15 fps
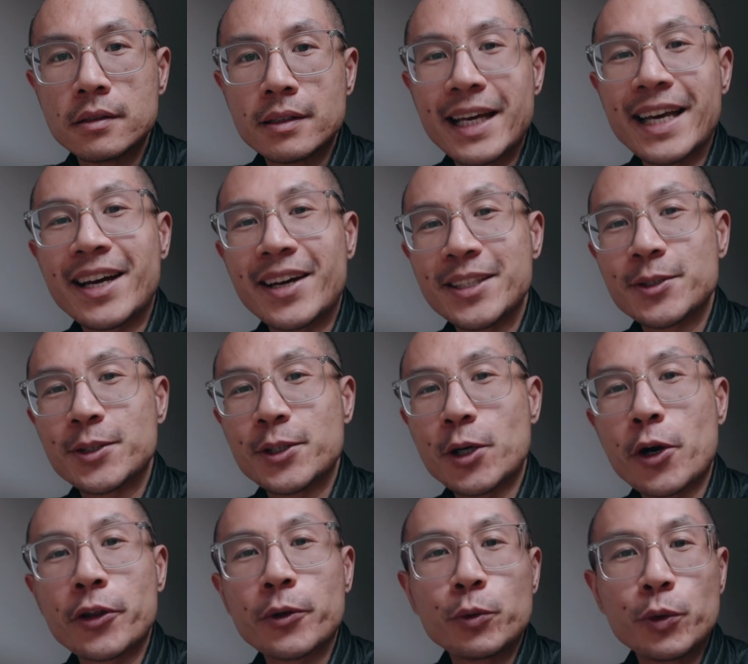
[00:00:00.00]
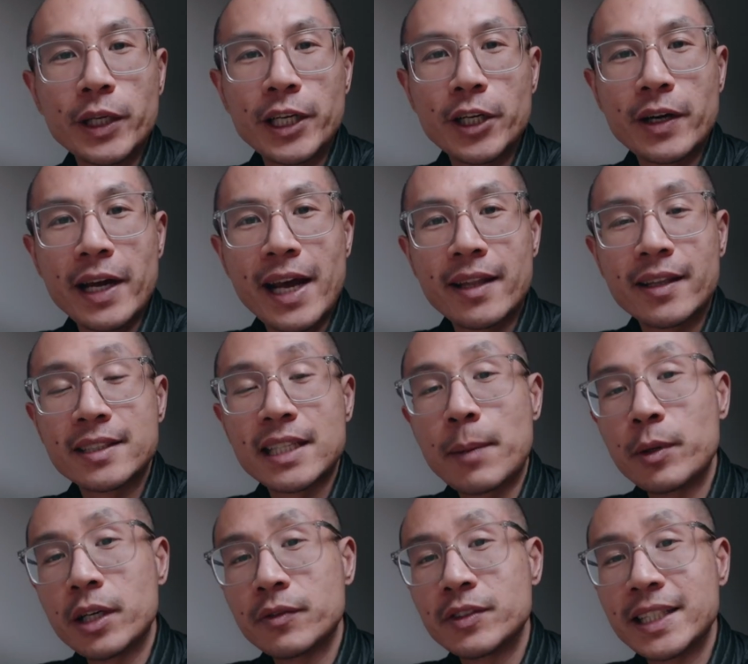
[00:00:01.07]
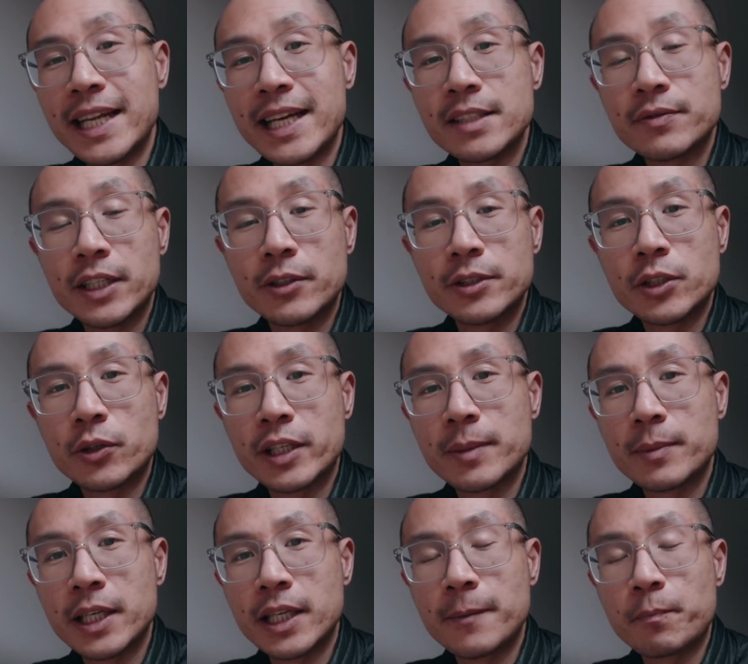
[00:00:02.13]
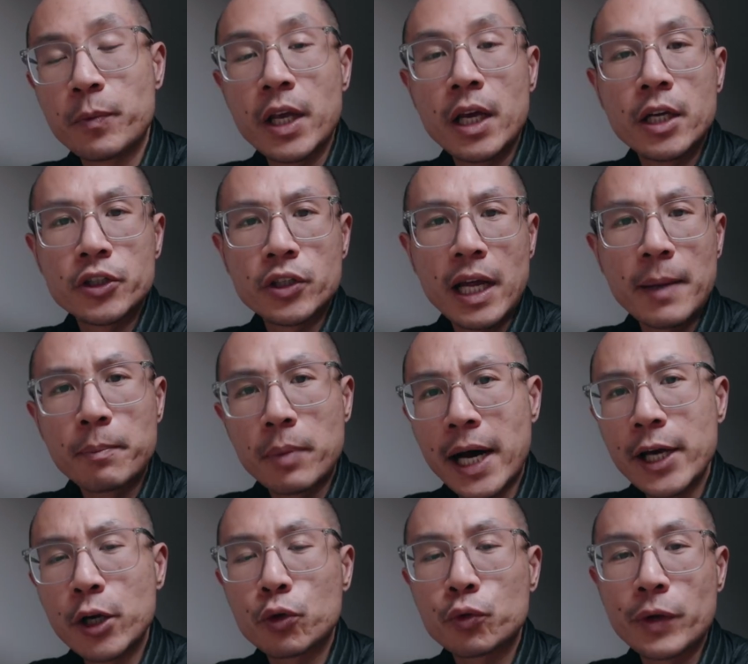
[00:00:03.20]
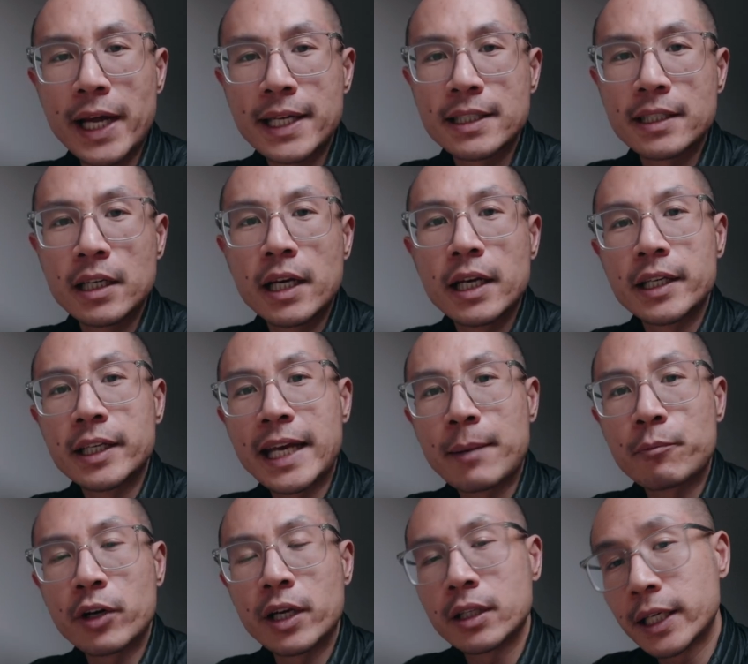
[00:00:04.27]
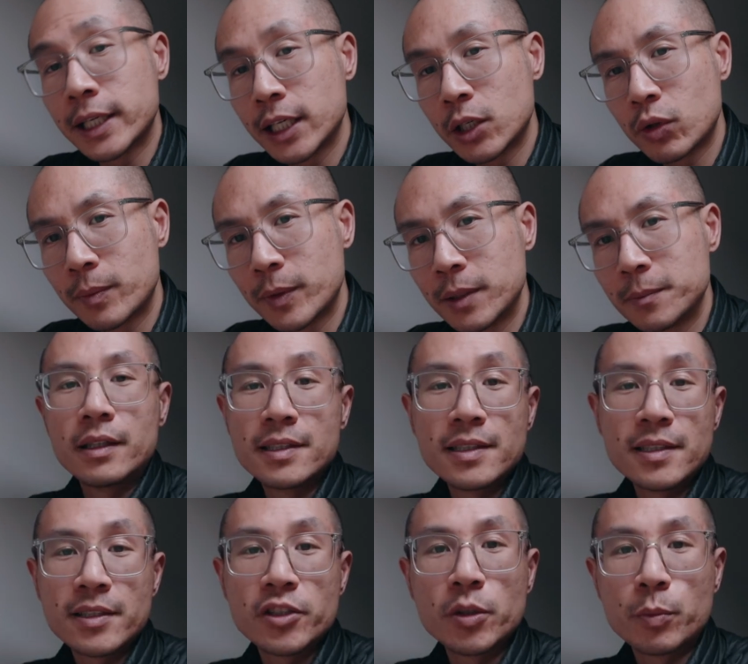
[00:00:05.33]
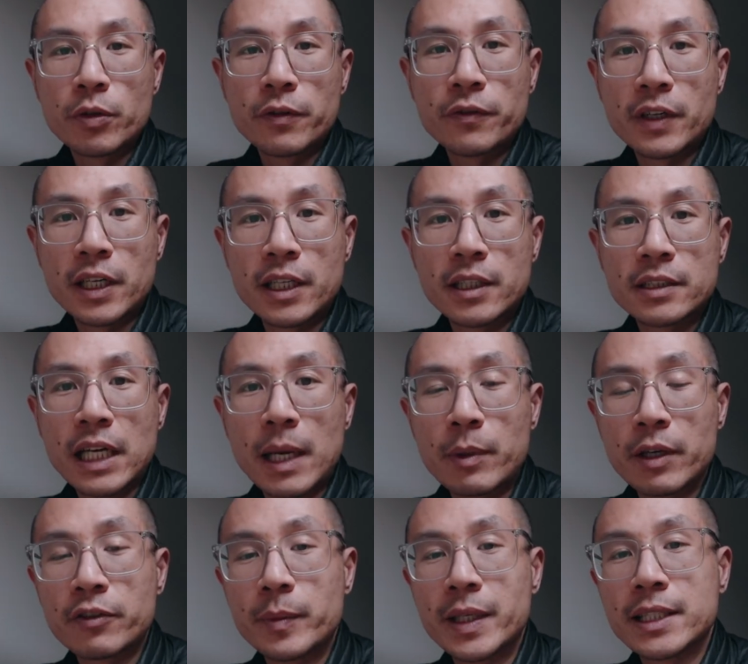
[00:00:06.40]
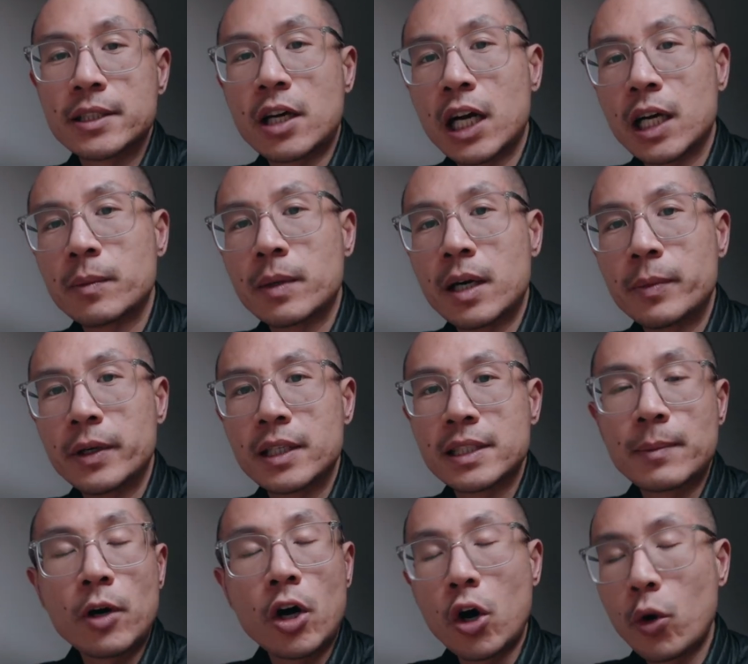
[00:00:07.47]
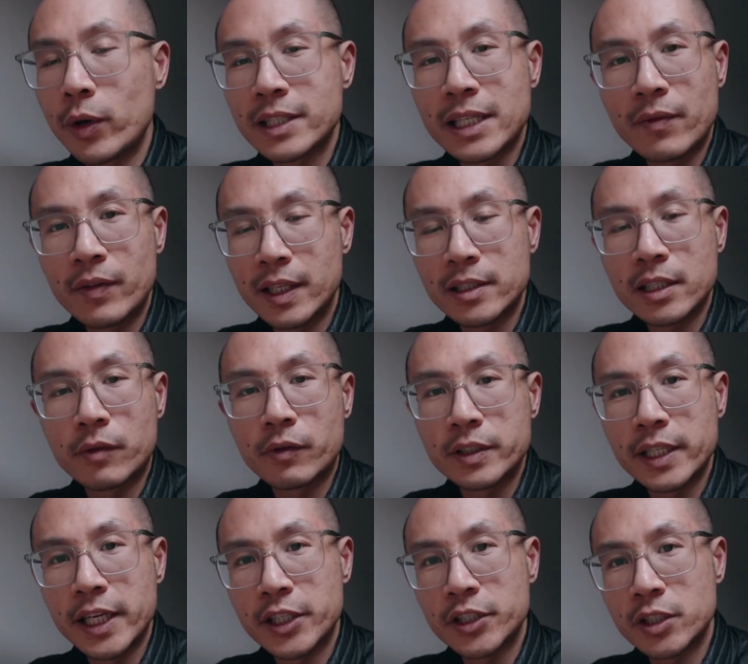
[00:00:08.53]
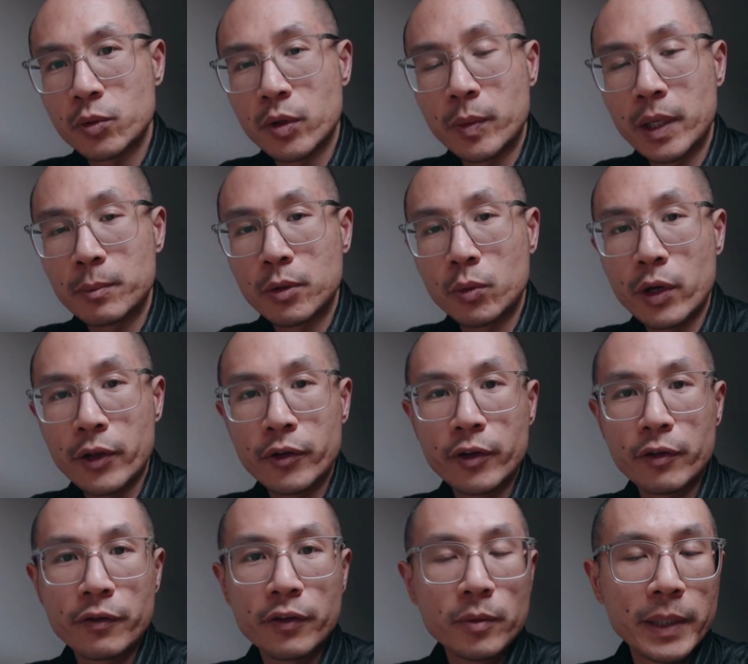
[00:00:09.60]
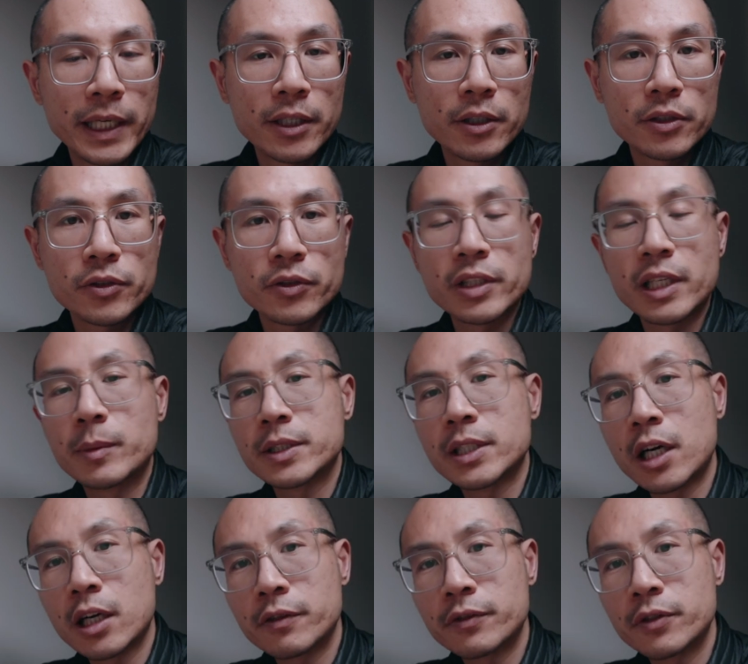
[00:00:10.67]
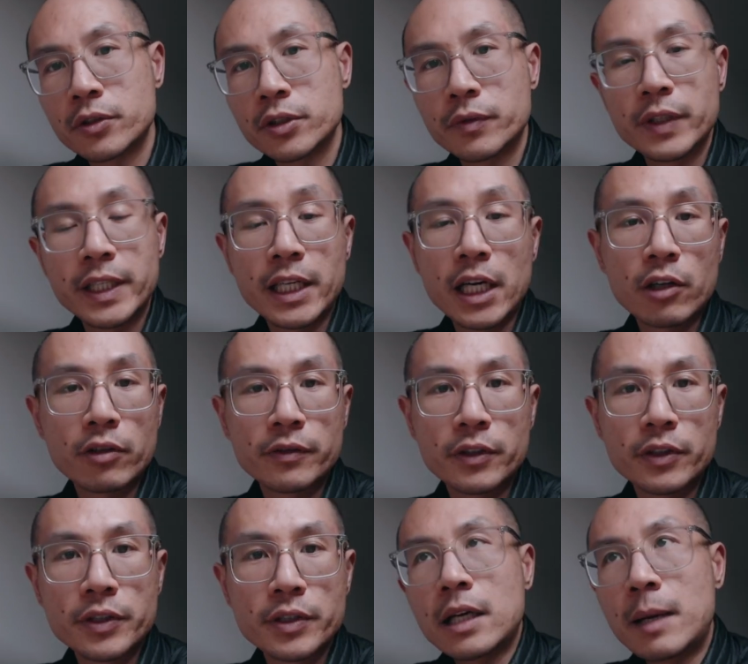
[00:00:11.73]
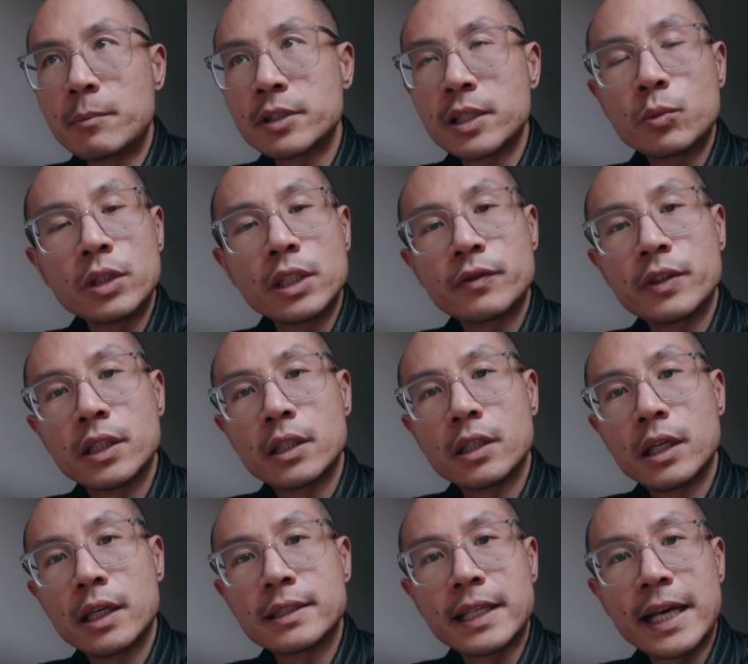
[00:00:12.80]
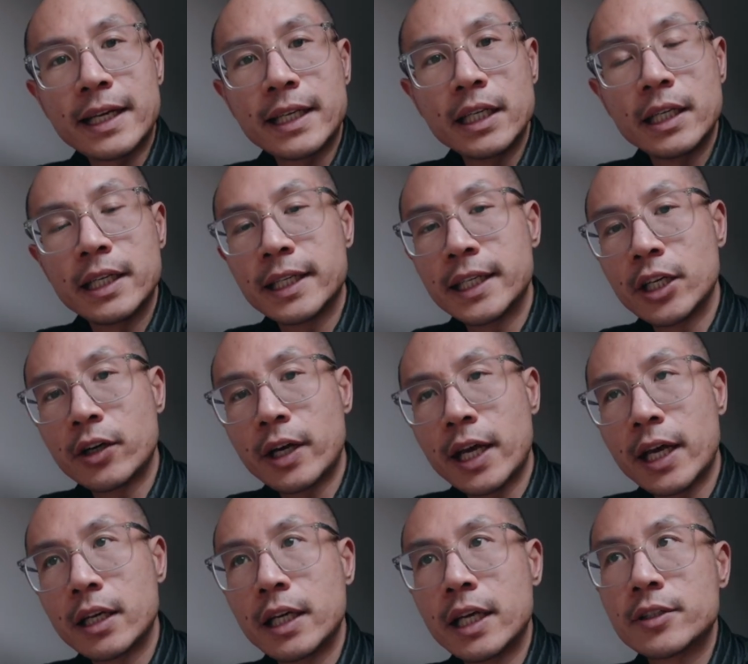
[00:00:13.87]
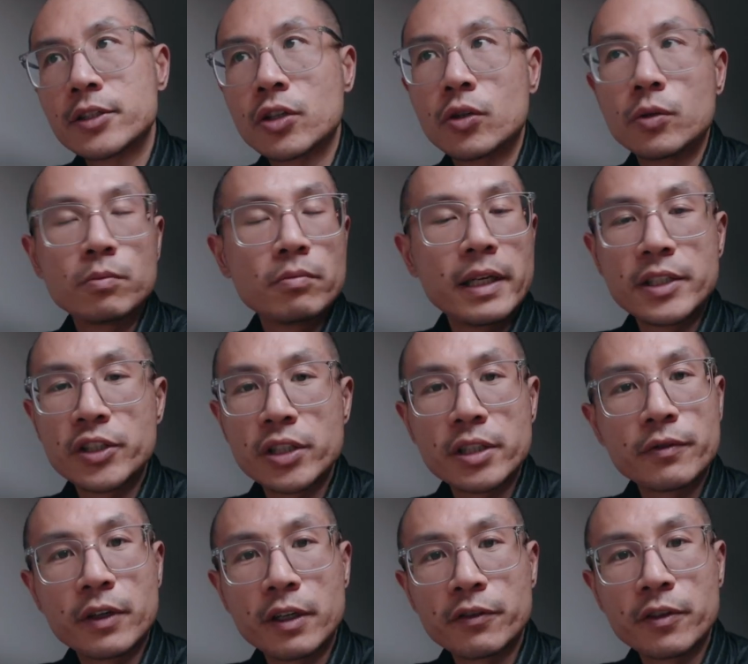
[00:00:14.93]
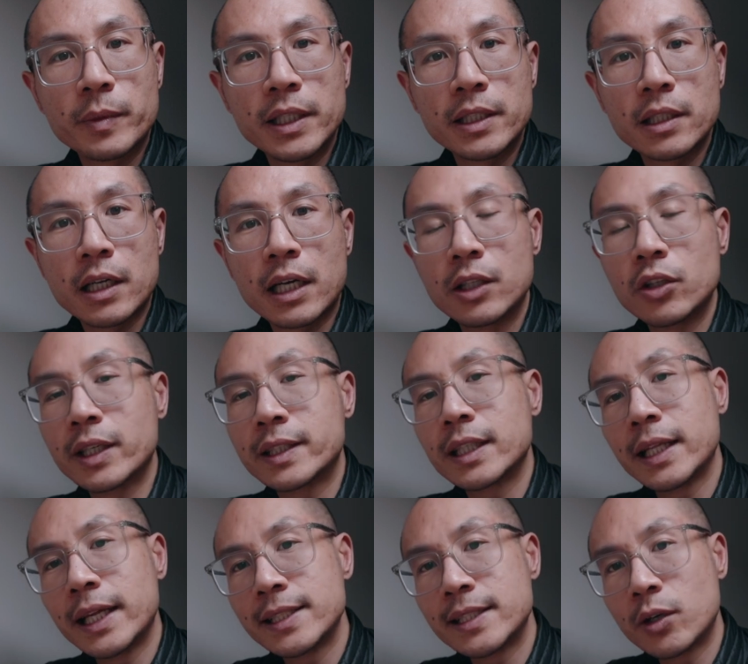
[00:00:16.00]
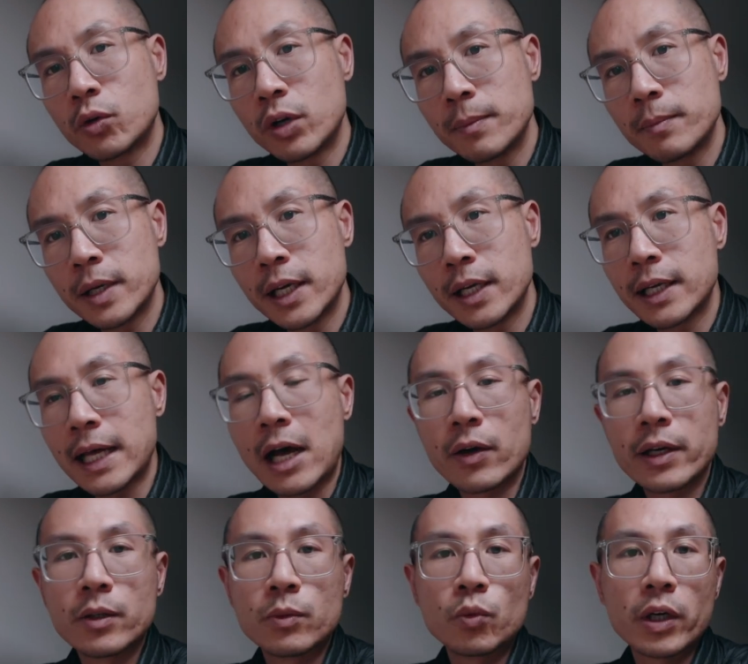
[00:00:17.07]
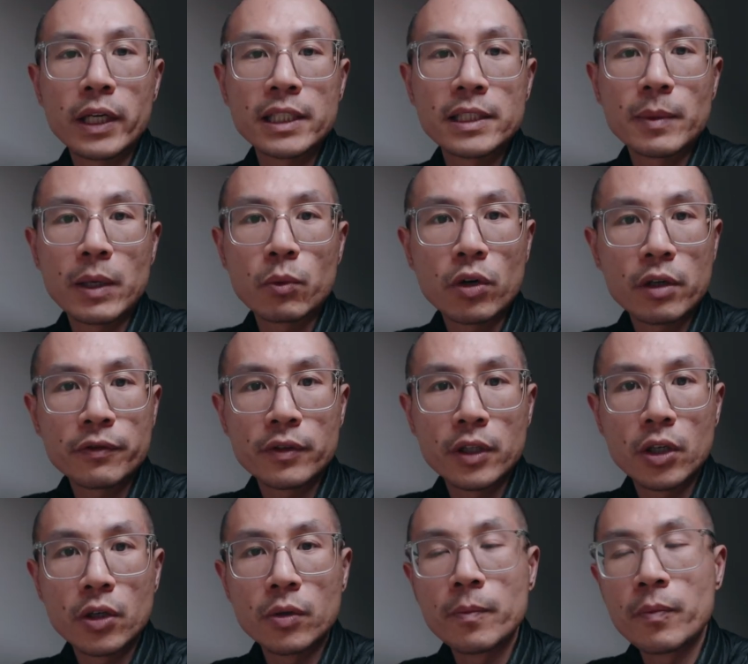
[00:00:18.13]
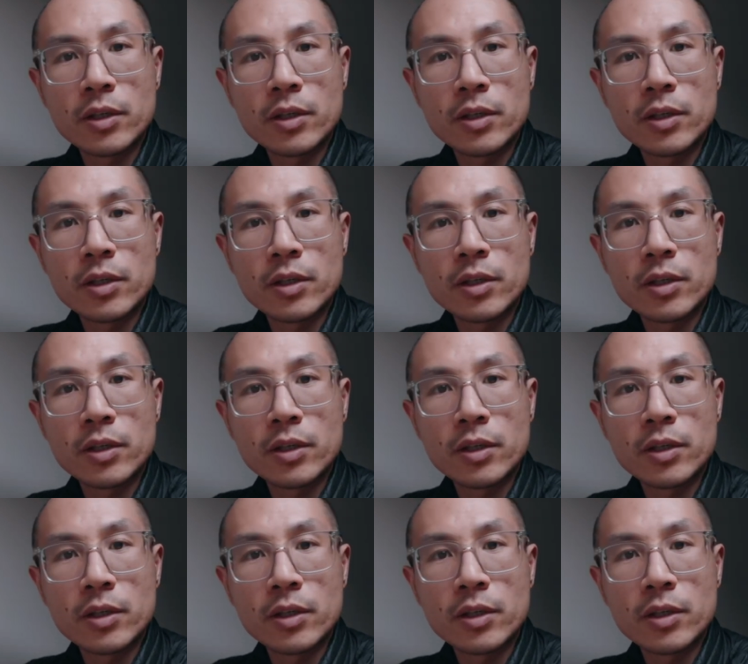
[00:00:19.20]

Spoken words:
Hey, how you doing? Arthur Wu here, and the topic of today's video is going to be, should I buy or rent camera and lighting equipment? This is a super fun topic for me to talk about because I'm always having these conversations with people, whether they're filmmakers or cinematographers or videographers. I'm somewhat of a techie and a gearhead, and so it's just fun for me to kind of look at the latest equipment, how it can work into my workflow.